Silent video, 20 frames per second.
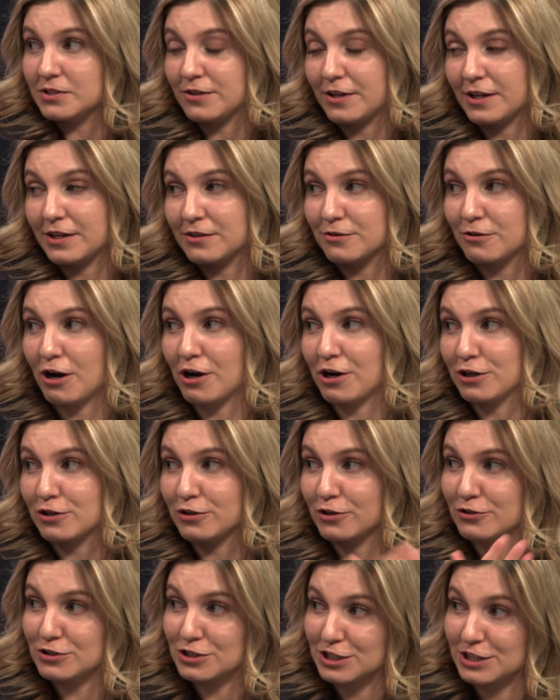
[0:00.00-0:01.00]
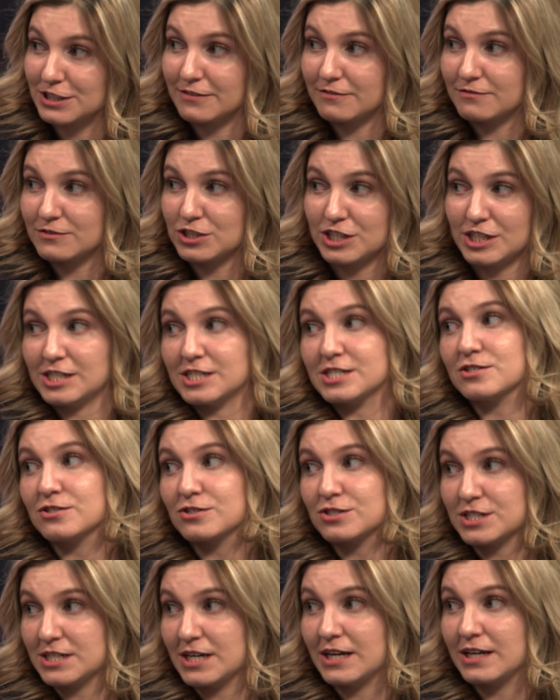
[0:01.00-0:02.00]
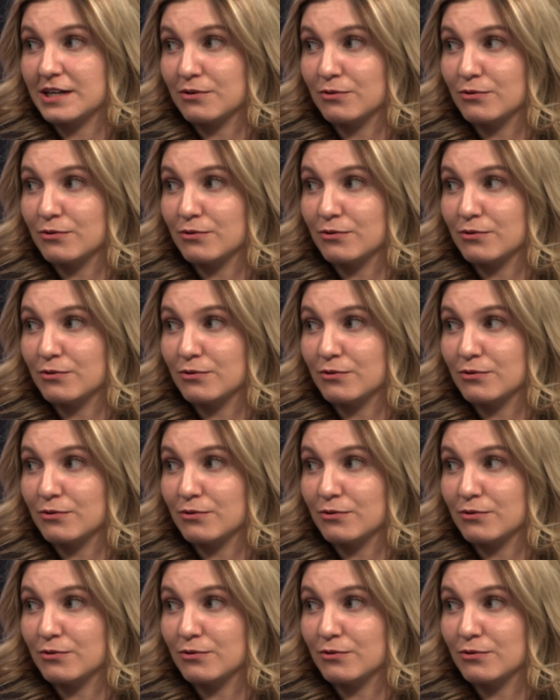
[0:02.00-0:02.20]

then they're not going to learn to leave cheese or steak.